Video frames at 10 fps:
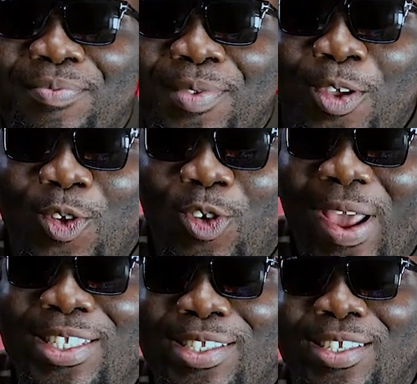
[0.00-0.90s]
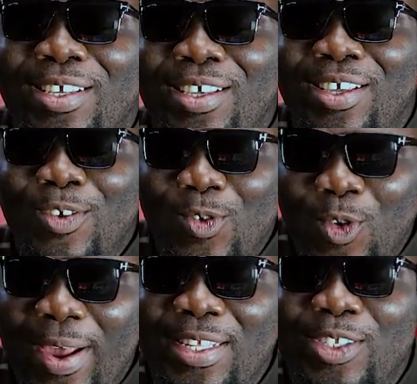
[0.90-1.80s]
Great,
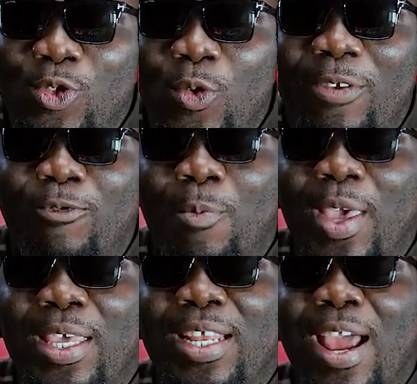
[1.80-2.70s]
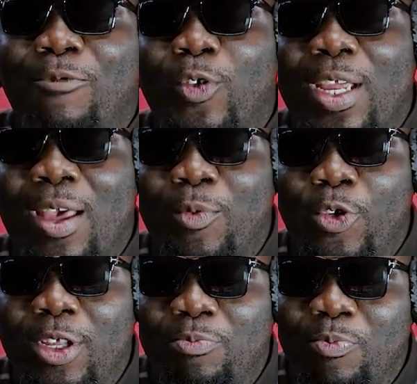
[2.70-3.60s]
great, great for making Africa
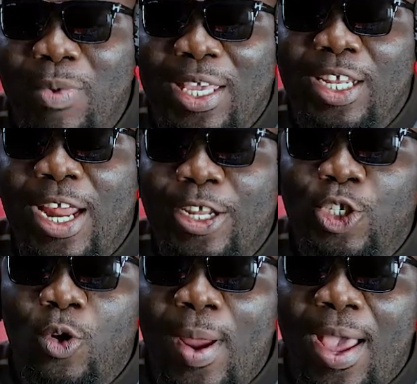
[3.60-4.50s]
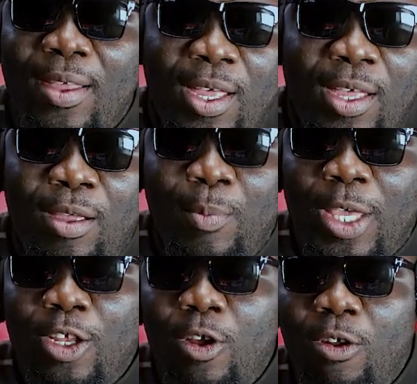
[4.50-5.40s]
great, making Nigeria,
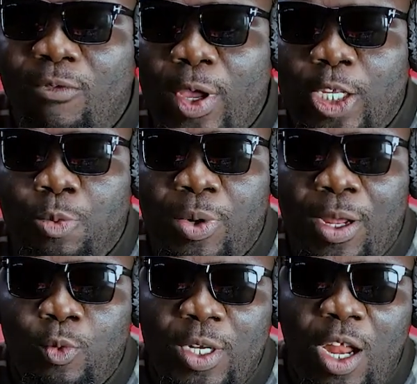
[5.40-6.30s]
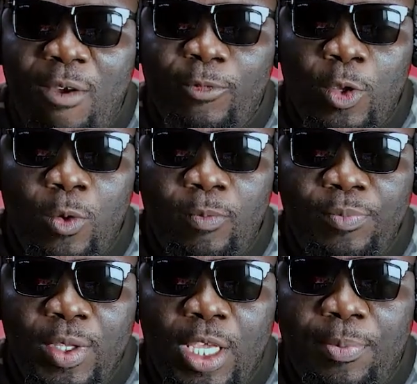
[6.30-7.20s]
making all of us proud. We love you.
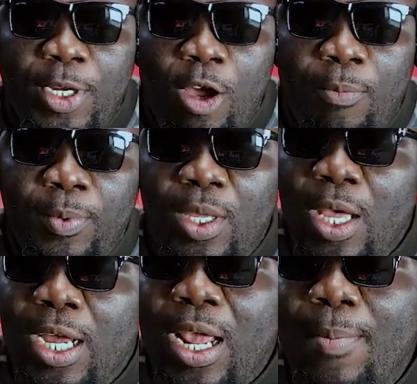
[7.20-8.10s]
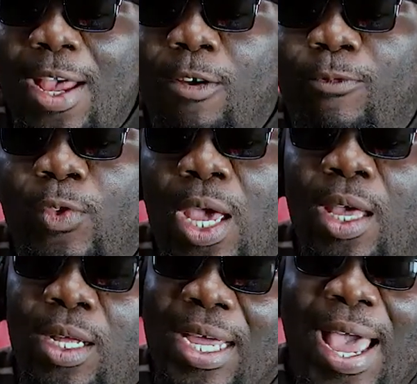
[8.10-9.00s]
Keep it up. And I'm out of
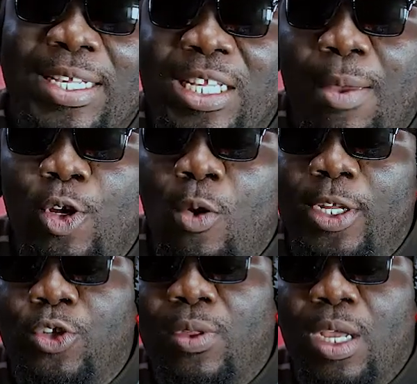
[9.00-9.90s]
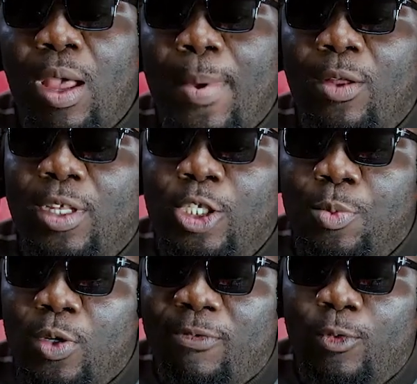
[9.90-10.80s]
here. Guys, let me know what you think about this
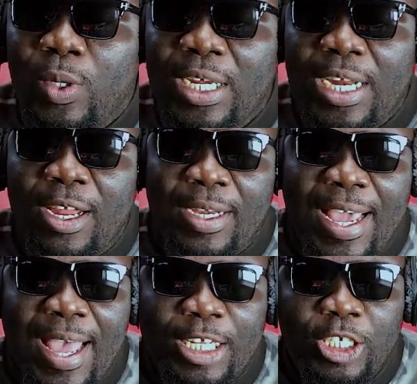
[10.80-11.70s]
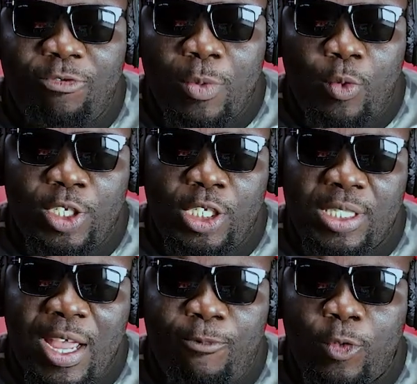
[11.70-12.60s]
beautiful lady and her achievement, what she's
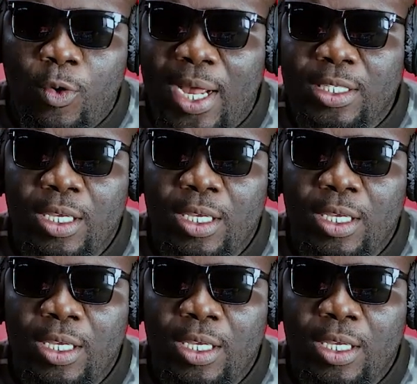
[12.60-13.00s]
done for us.